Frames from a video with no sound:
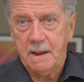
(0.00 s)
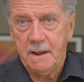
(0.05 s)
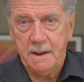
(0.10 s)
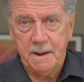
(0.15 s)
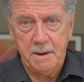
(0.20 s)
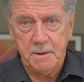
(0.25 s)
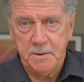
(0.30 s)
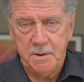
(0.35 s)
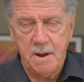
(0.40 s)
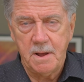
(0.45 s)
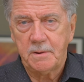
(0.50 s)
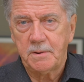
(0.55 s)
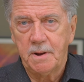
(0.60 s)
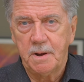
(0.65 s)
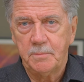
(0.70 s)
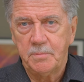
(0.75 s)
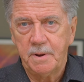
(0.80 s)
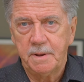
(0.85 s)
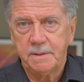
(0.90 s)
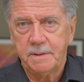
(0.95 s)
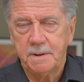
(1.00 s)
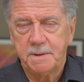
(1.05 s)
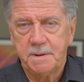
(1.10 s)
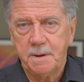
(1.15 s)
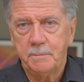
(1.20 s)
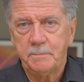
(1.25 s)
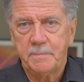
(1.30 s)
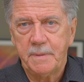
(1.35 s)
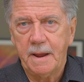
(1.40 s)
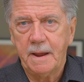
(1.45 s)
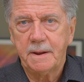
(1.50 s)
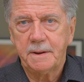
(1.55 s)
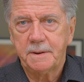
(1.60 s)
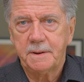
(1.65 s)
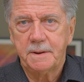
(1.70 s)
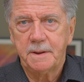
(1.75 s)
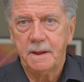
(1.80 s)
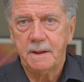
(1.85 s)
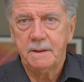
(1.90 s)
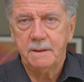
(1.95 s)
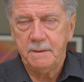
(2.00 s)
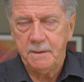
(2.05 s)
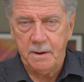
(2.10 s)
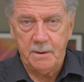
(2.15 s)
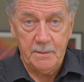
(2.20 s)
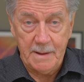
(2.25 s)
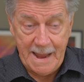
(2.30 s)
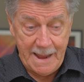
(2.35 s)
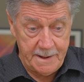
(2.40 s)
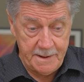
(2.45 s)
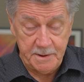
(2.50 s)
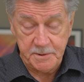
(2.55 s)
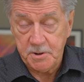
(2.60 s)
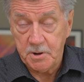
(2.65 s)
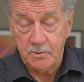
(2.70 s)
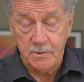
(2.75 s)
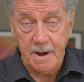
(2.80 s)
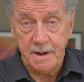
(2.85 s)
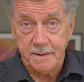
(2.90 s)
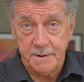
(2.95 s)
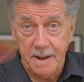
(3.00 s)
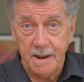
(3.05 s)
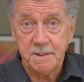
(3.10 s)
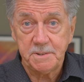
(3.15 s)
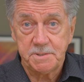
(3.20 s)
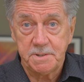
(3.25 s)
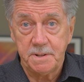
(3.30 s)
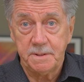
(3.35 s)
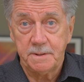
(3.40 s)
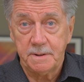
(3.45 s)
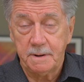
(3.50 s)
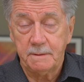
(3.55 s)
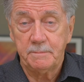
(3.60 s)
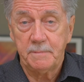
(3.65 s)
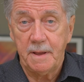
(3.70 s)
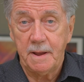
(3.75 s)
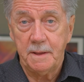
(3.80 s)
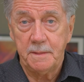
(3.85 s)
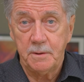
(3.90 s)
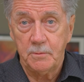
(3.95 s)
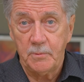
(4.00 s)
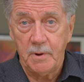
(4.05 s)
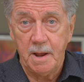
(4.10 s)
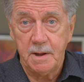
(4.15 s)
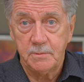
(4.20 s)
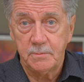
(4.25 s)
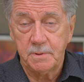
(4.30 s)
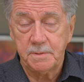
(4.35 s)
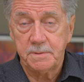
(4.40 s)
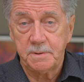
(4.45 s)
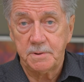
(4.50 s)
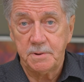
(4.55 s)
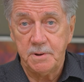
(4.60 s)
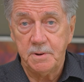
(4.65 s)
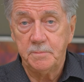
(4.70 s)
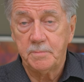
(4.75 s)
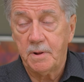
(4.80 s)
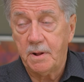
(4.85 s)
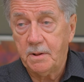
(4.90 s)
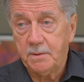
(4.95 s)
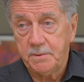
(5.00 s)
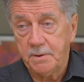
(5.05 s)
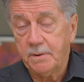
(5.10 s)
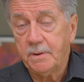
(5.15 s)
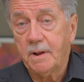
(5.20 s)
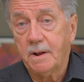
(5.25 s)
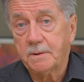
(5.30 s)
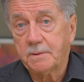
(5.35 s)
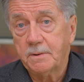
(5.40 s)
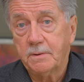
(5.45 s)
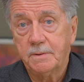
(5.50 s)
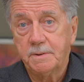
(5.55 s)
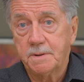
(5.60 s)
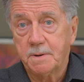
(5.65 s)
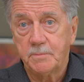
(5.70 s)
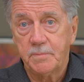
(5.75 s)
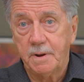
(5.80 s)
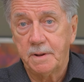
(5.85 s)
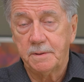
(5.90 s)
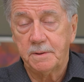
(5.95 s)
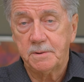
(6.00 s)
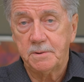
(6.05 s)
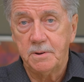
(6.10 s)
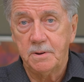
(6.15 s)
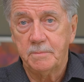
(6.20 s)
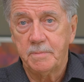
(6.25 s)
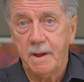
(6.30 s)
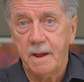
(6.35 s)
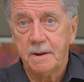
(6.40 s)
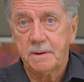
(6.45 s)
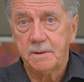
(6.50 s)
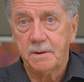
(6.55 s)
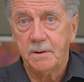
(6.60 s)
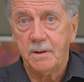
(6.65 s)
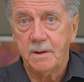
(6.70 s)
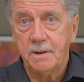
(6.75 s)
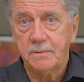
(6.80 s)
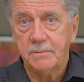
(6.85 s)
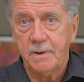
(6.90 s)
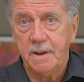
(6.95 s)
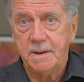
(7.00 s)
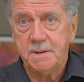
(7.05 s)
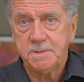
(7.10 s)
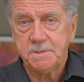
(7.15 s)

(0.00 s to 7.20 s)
not going to bring the tip back, and like you're right next to the red with the cue ball, you're not going to bring the cue back a long way.